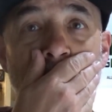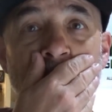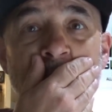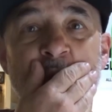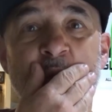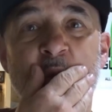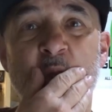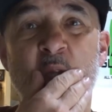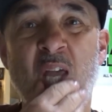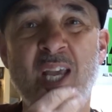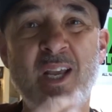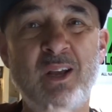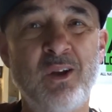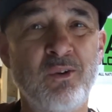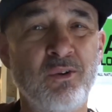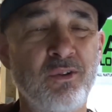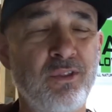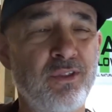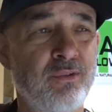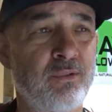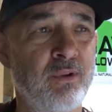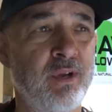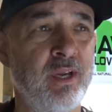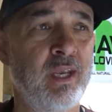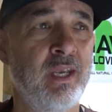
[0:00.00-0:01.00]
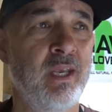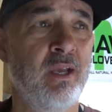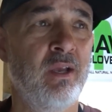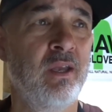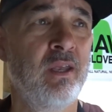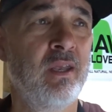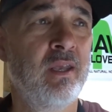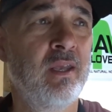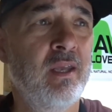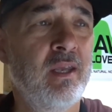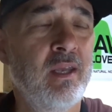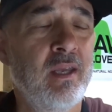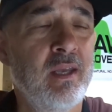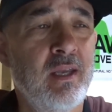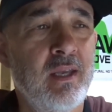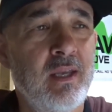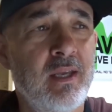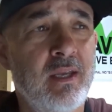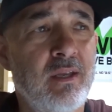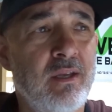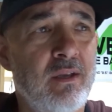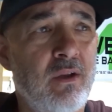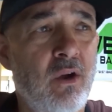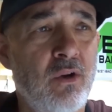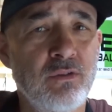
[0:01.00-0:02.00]
this was like 03,
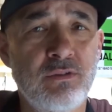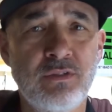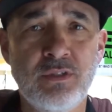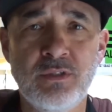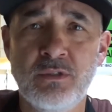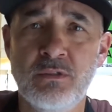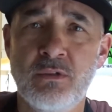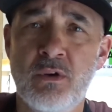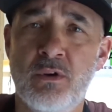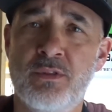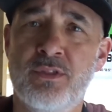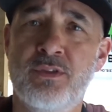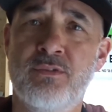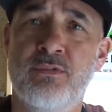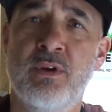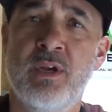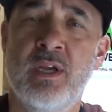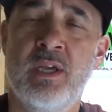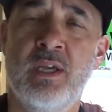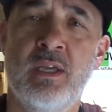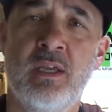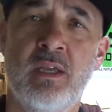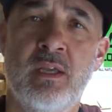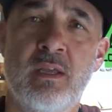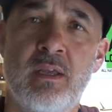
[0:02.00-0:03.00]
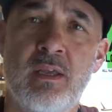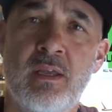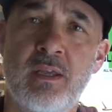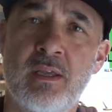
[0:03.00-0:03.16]
02, 03,